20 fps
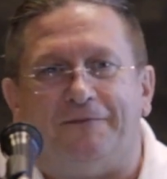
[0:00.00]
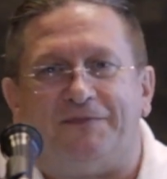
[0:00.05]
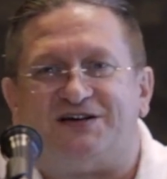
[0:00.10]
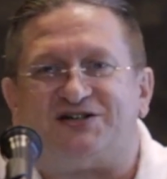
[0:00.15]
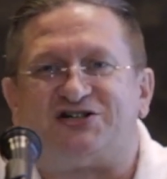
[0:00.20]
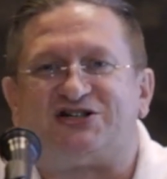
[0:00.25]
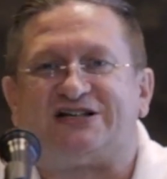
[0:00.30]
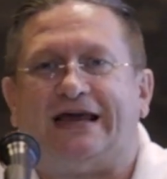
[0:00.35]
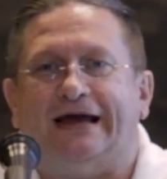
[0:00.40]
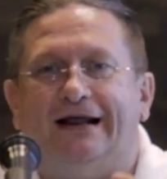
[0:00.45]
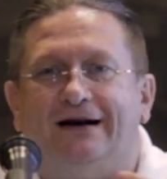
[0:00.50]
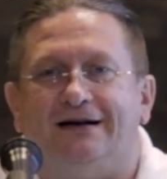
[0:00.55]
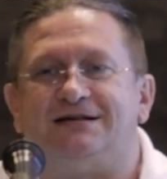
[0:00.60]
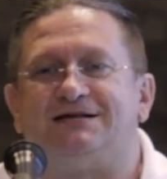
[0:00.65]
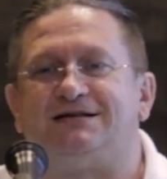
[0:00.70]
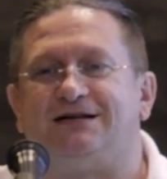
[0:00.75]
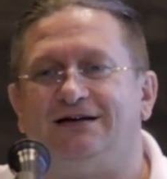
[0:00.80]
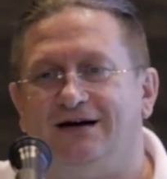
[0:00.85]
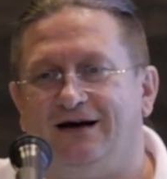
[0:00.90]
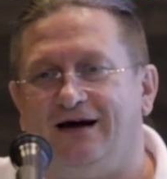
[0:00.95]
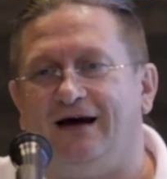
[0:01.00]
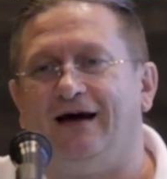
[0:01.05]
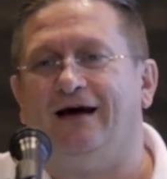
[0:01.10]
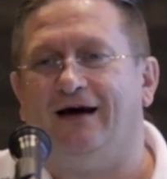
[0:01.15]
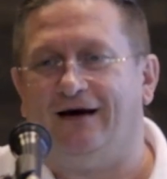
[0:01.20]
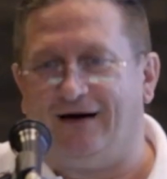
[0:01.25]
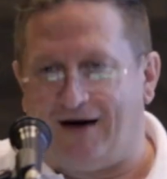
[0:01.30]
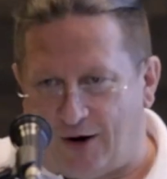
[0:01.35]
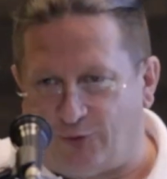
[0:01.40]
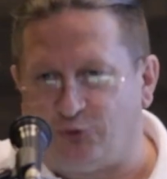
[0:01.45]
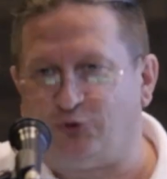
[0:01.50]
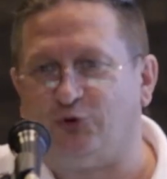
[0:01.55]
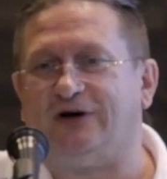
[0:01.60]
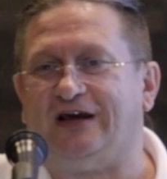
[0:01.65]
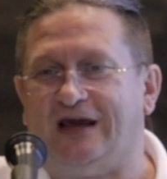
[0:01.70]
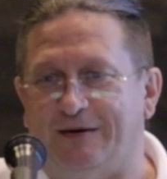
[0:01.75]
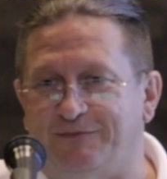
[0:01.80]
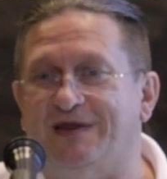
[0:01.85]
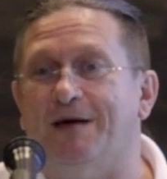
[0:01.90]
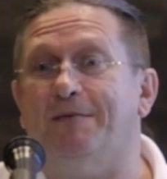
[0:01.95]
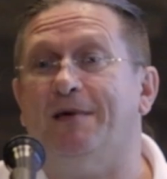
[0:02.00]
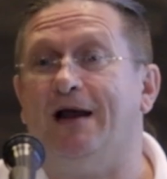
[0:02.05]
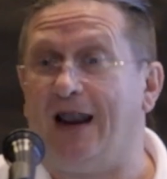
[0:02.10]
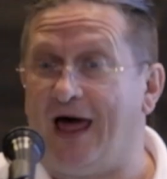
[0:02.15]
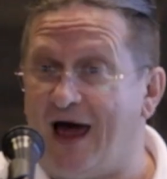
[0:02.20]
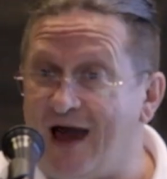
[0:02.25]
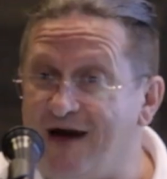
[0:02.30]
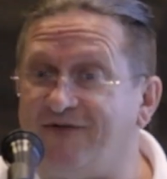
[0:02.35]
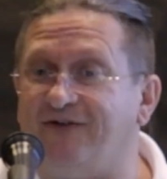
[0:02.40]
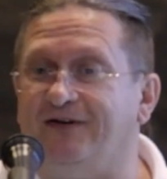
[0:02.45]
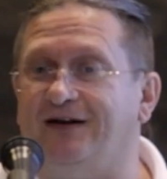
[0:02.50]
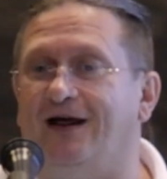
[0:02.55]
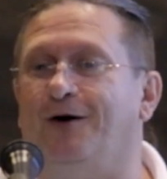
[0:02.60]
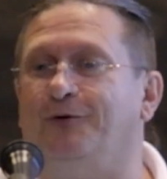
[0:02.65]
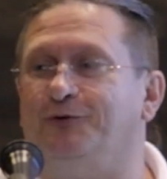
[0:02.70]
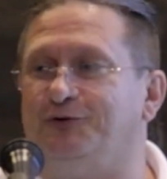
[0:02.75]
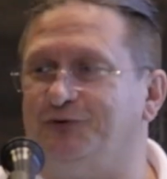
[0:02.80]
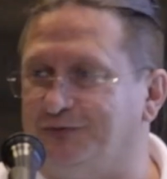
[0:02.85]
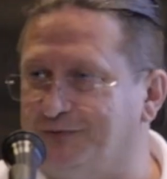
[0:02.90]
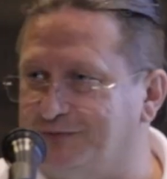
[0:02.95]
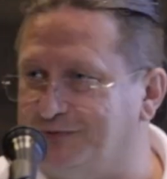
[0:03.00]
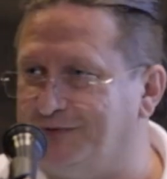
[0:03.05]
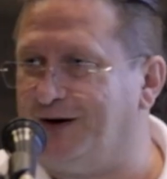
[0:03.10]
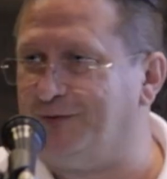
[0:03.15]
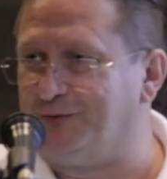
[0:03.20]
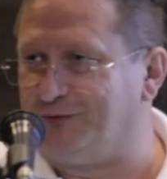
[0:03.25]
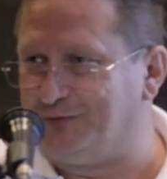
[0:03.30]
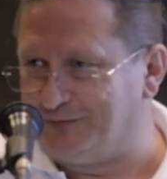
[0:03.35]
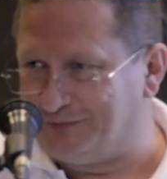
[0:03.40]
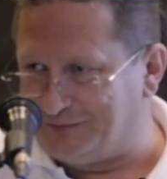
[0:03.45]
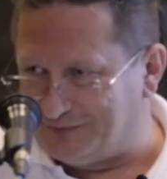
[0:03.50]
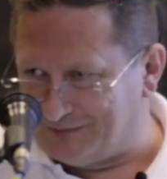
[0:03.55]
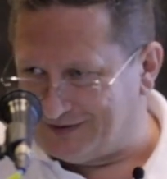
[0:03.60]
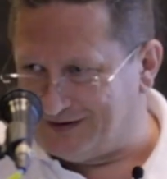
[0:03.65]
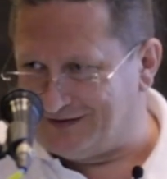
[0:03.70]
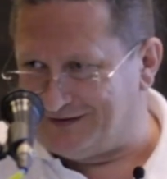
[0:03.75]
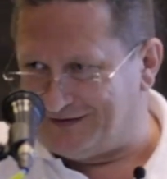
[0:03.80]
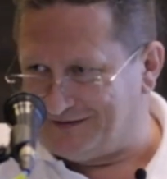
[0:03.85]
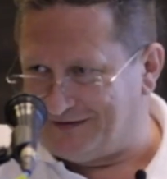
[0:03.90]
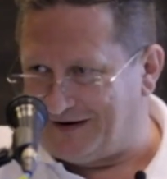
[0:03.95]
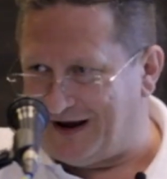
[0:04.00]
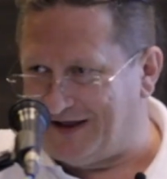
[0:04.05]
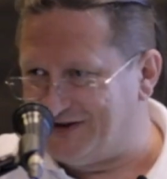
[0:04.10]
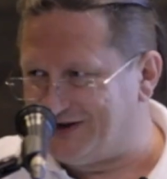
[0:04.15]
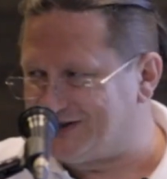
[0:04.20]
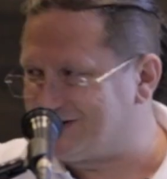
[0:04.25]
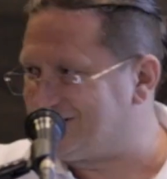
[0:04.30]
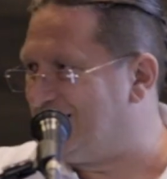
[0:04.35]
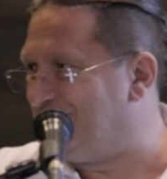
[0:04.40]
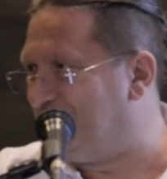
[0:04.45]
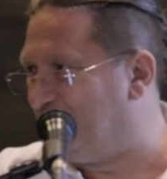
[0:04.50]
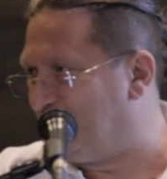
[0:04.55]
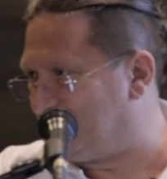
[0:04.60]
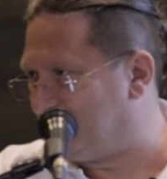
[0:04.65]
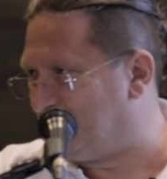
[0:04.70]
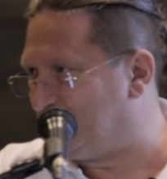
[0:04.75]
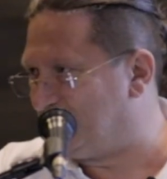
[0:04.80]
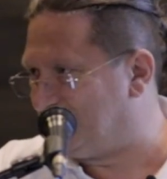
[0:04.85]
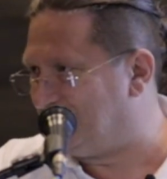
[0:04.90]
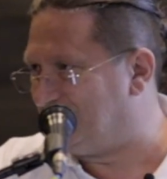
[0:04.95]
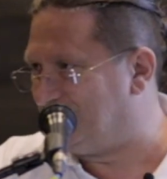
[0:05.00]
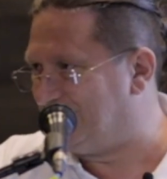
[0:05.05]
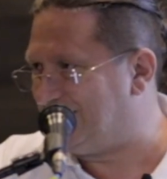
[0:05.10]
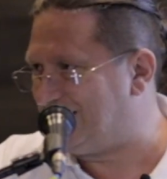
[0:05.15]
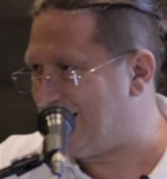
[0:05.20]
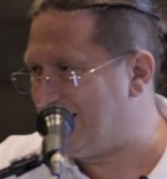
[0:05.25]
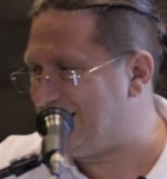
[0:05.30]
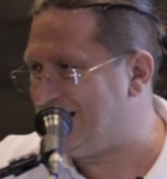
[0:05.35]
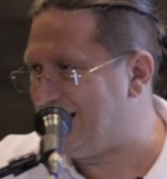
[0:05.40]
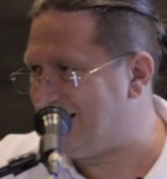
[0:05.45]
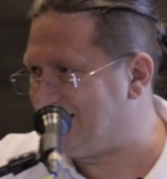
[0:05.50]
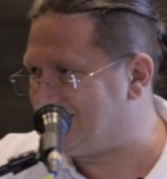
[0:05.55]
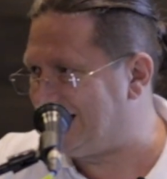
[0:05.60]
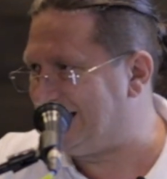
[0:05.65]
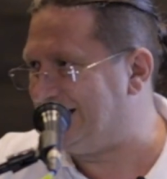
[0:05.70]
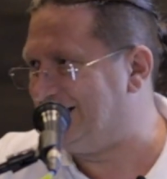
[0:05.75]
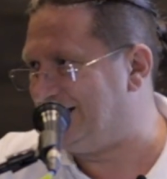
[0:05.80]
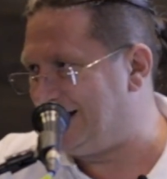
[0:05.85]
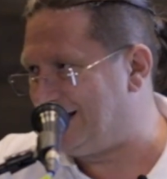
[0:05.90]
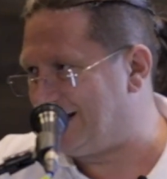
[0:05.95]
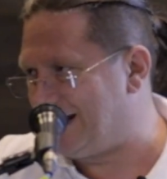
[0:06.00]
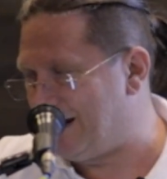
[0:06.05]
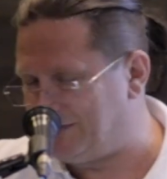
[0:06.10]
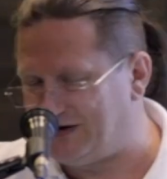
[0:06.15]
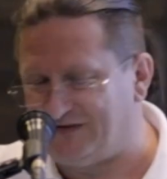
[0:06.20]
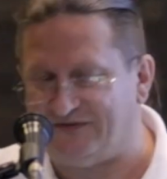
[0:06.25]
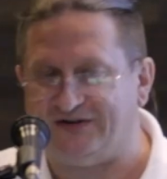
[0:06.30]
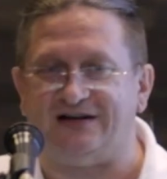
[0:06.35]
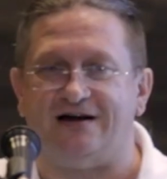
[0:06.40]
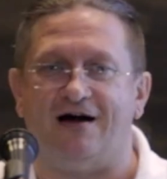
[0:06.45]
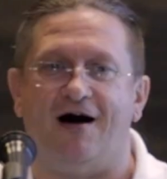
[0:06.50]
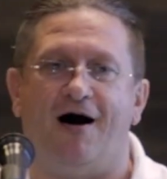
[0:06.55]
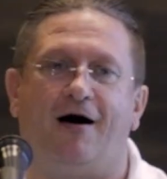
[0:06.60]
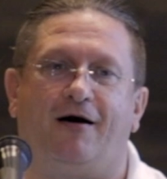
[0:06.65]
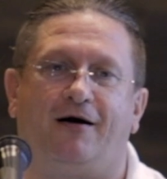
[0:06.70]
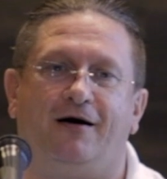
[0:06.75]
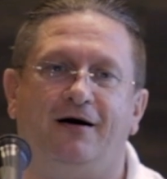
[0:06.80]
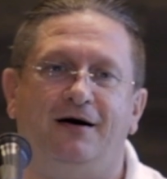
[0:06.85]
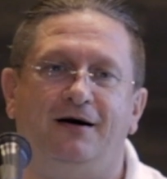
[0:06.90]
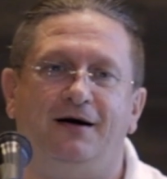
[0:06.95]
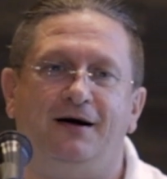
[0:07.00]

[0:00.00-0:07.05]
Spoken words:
skills, how to keep them alive and how to understand what their needs in the captivity are.